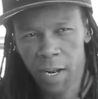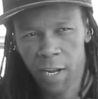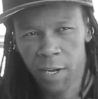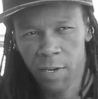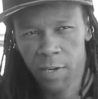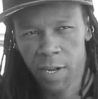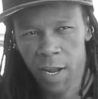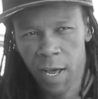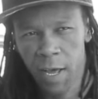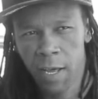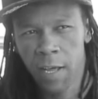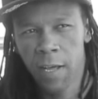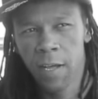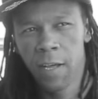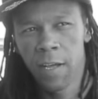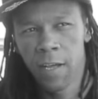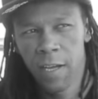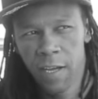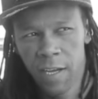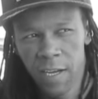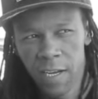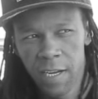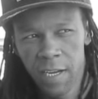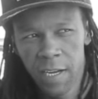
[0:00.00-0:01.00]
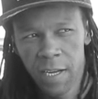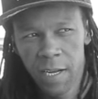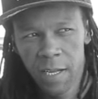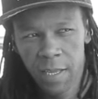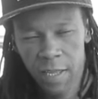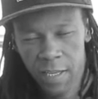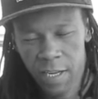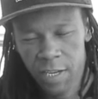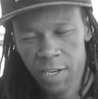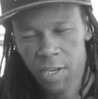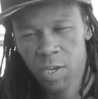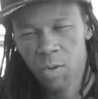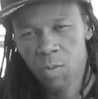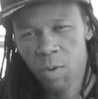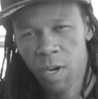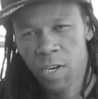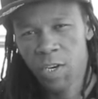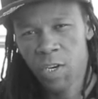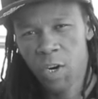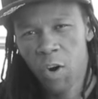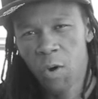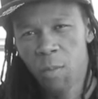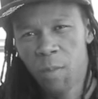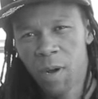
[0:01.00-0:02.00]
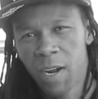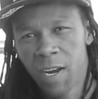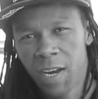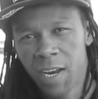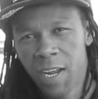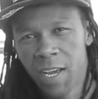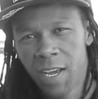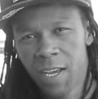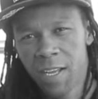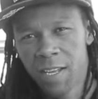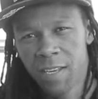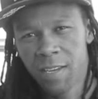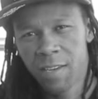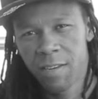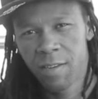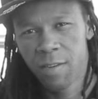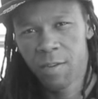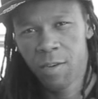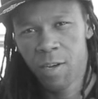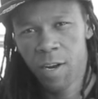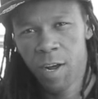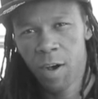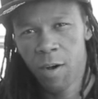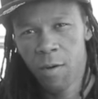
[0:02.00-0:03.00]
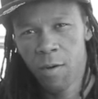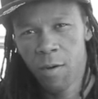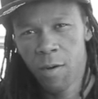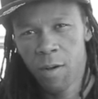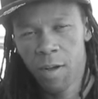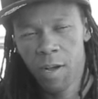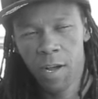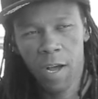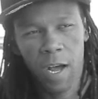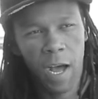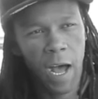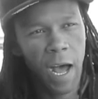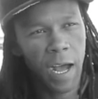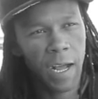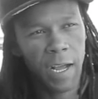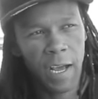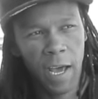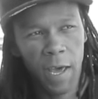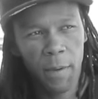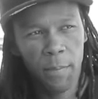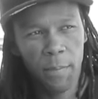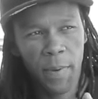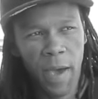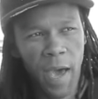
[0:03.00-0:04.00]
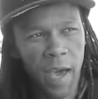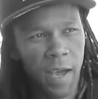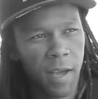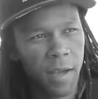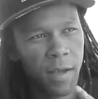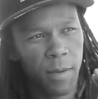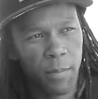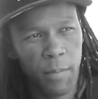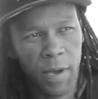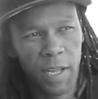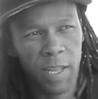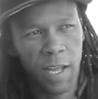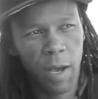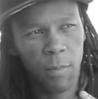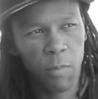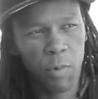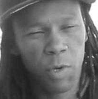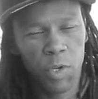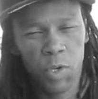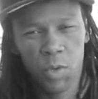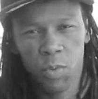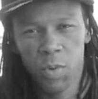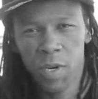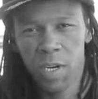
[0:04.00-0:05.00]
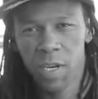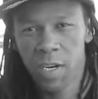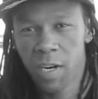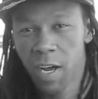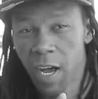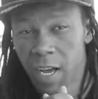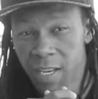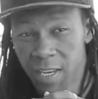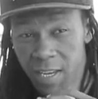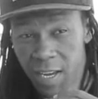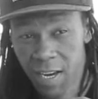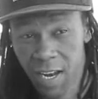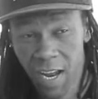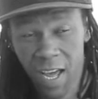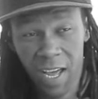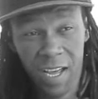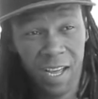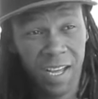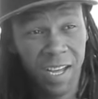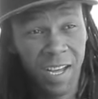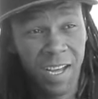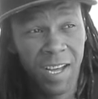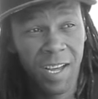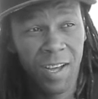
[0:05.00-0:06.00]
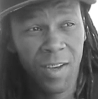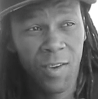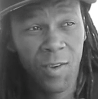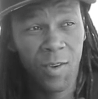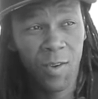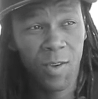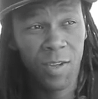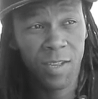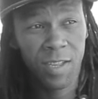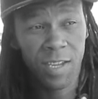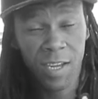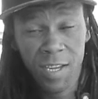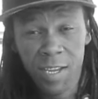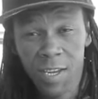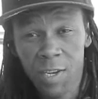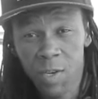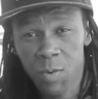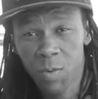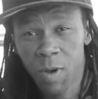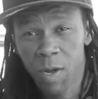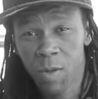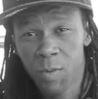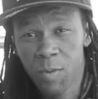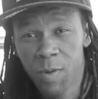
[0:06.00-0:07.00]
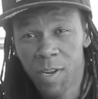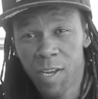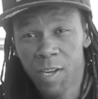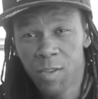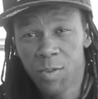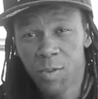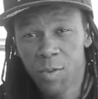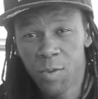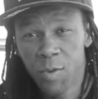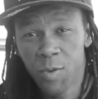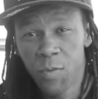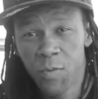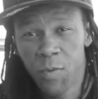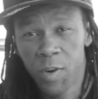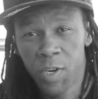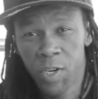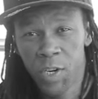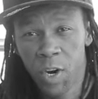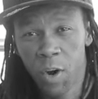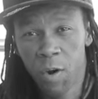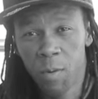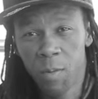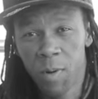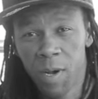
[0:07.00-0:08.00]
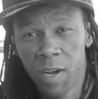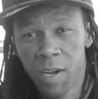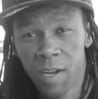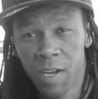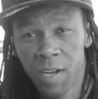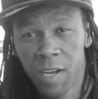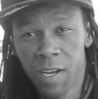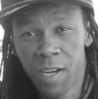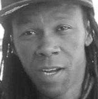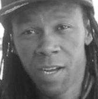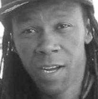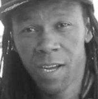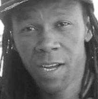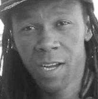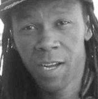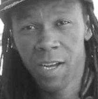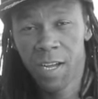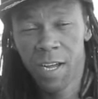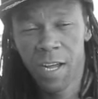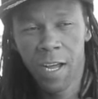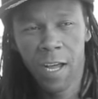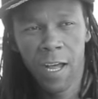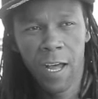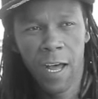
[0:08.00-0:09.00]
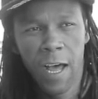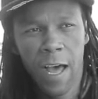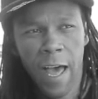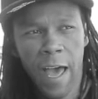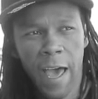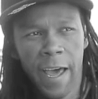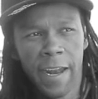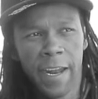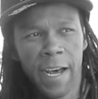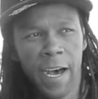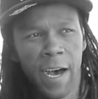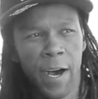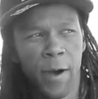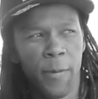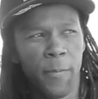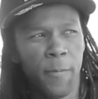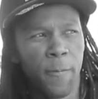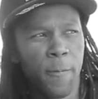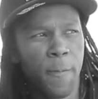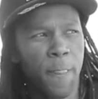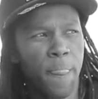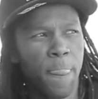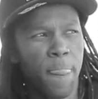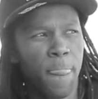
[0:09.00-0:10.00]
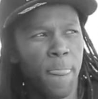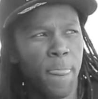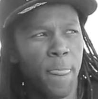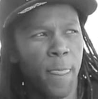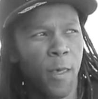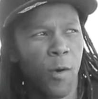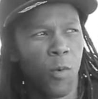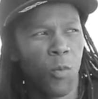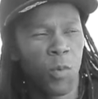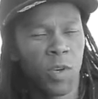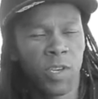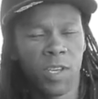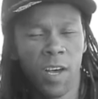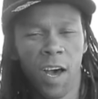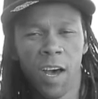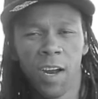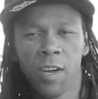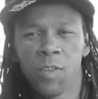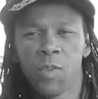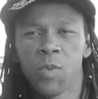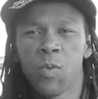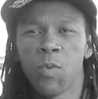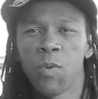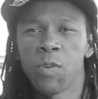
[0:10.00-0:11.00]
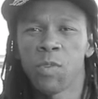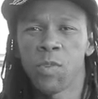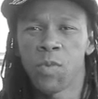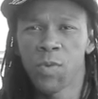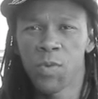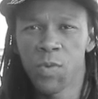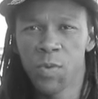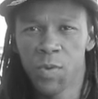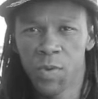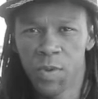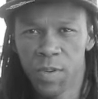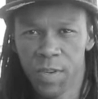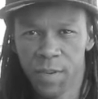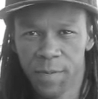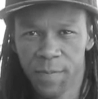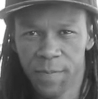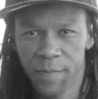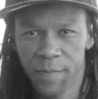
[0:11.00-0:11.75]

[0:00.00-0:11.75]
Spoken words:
and I was like, this is what Joburg needs, you know. I came back, met up with Switch. I said like, this is what we need to do for Joburg, and we started 2-on-2s.